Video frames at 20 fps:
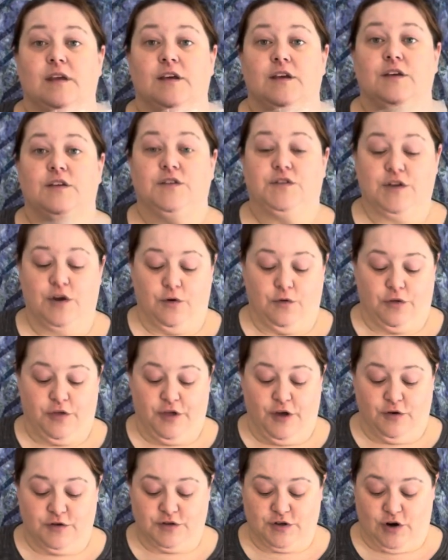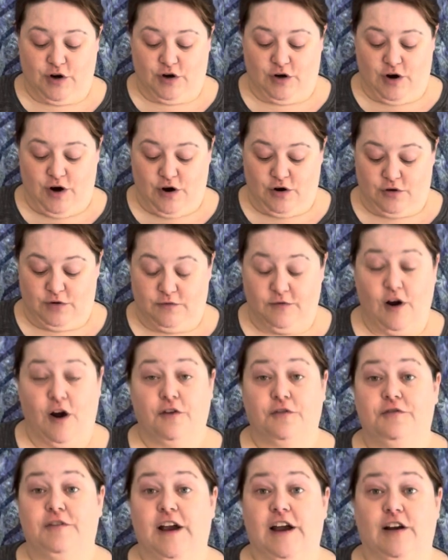So those
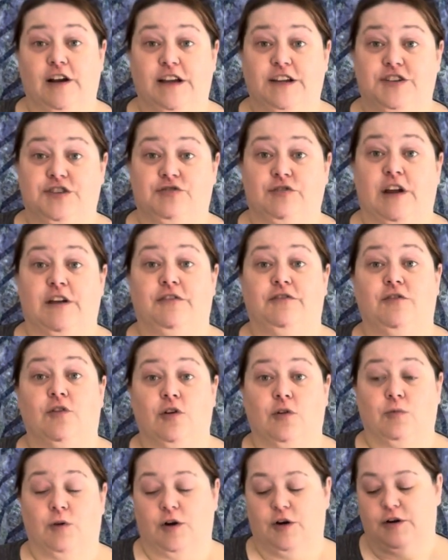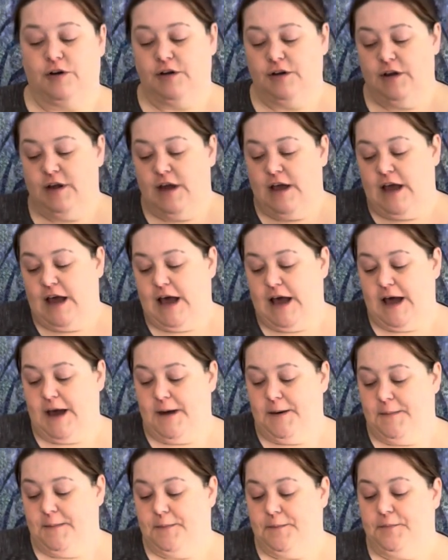are very straightforward.
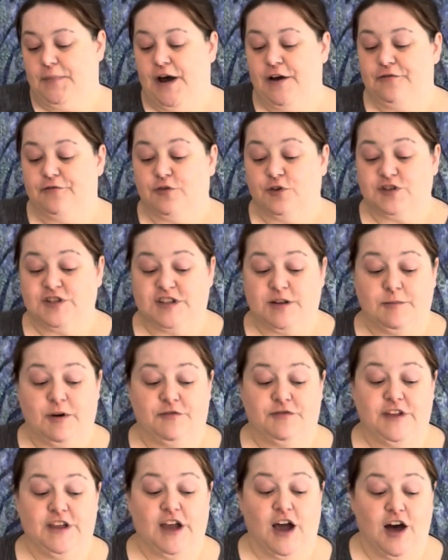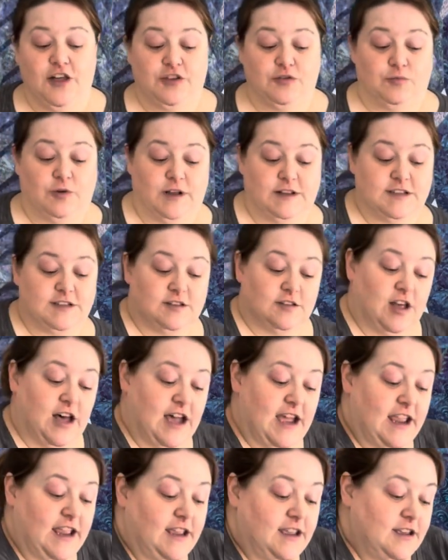But for some of the other ones,
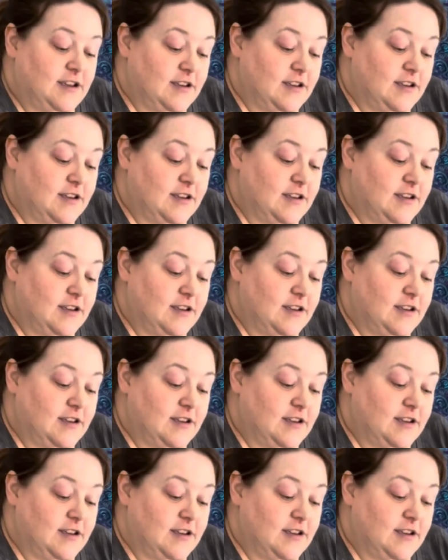like